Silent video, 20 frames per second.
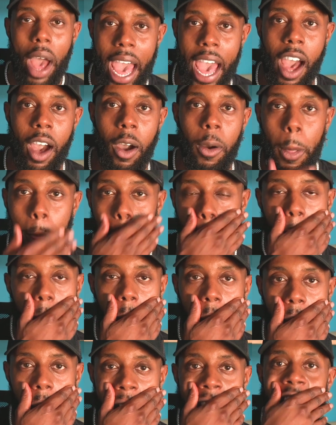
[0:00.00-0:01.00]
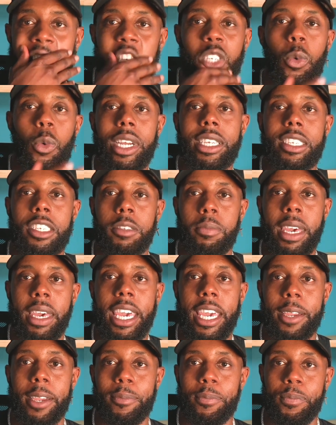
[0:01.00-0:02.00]
Wow. So, what does this
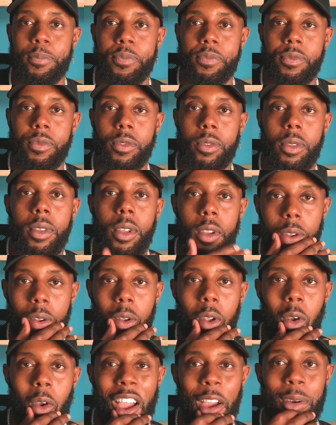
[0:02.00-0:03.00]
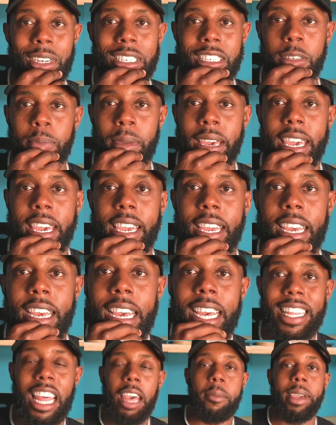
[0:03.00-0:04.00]
mean? All right, what does this mean?
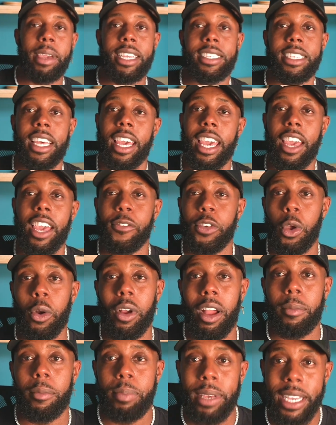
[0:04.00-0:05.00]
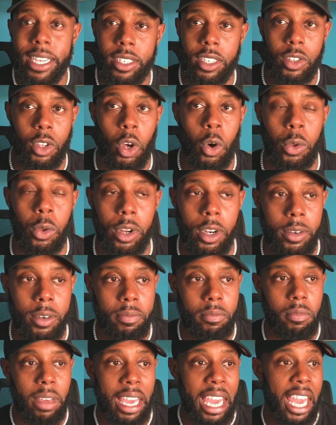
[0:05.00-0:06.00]
That means if you're a business
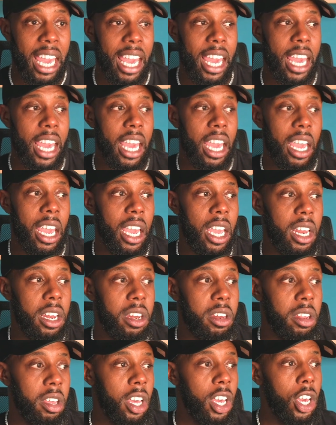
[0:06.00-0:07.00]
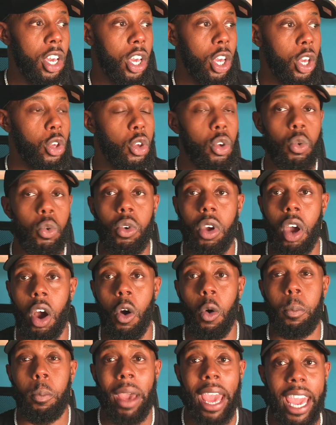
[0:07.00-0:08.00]
owner and you
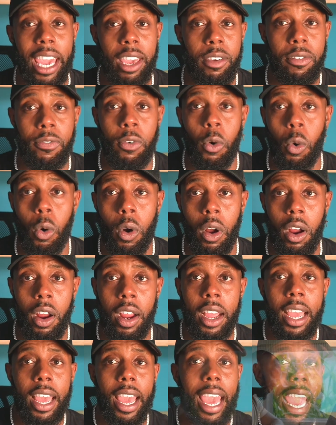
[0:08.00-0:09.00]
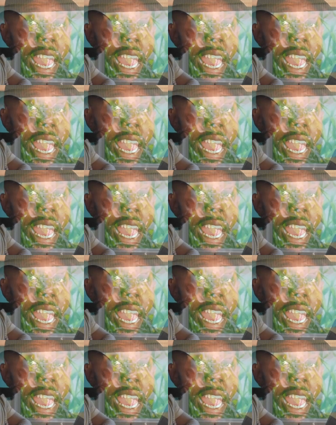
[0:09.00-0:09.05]
go pay for